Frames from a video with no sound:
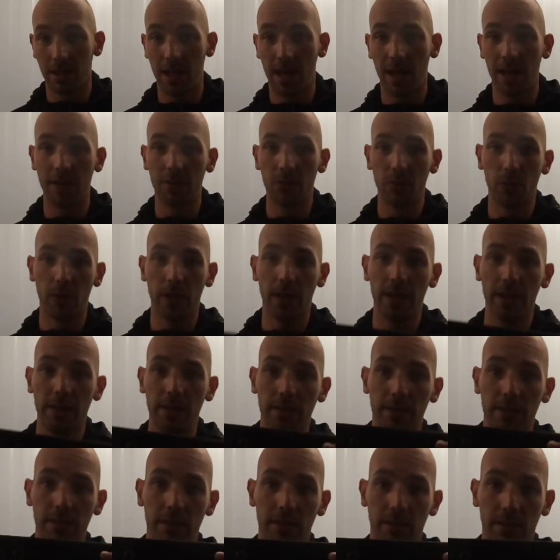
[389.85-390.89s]

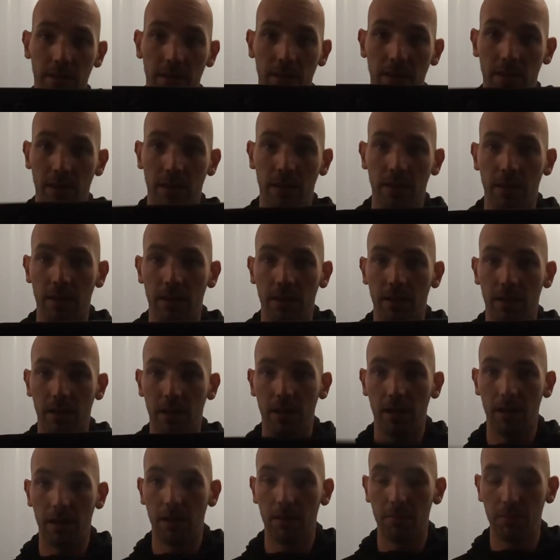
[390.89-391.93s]
lightweight,
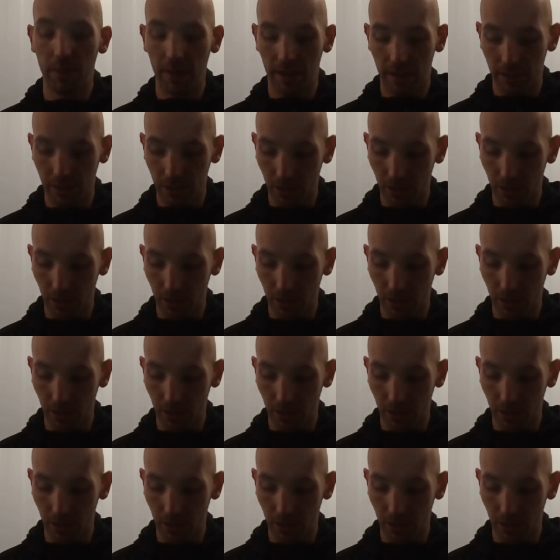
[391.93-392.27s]
big